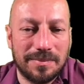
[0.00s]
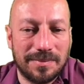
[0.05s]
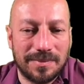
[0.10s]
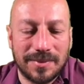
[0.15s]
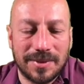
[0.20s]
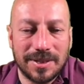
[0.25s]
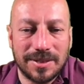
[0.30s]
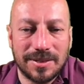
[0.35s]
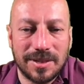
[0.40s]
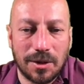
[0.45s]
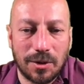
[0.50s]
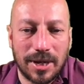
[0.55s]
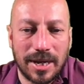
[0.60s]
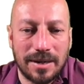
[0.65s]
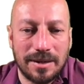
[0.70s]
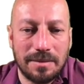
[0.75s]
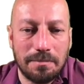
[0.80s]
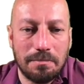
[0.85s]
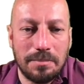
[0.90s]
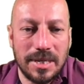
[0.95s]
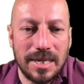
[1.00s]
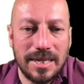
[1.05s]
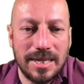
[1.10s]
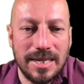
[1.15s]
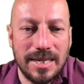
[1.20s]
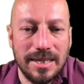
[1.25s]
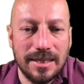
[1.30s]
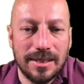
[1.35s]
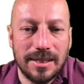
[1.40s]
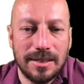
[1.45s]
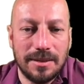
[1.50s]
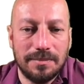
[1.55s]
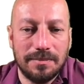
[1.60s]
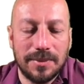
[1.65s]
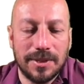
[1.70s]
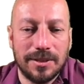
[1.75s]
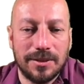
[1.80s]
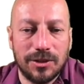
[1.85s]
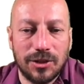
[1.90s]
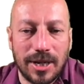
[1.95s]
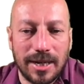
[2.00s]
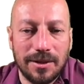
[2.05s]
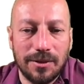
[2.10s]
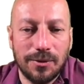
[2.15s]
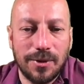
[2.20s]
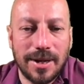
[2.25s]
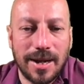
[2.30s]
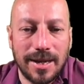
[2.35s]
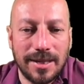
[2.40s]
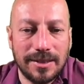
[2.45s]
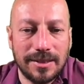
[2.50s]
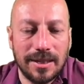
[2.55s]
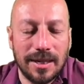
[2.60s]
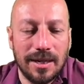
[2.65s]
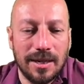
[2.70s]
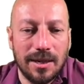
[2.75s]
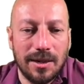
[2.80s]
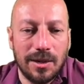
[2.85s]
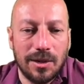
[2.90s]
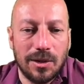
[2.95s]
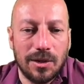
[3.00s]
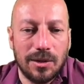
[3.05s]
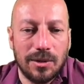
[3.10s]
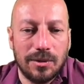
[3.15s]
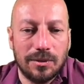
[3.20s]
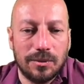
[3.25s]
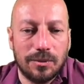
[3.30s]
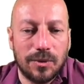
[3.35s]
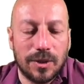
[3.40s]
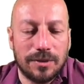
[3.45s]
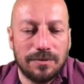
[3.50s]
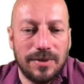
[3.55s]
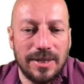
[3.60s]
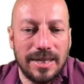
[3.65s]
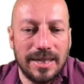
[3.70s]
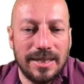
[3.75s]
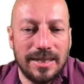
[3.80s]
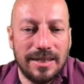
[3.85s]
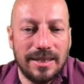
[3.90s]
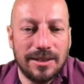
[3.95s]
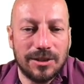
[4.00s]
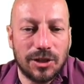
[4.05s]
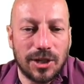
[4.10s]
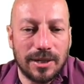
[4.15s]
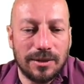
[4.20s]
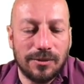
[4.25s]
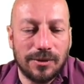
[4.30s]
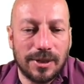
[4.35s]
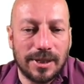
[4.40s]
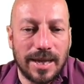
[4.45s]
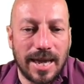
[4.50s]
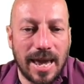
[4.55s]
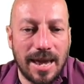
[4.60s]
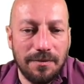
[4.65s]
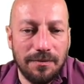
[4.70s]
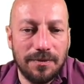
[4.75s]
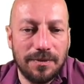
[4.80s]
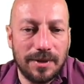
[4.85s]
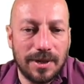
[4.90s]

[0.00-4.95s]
this now can be easily be generalized. What we in general have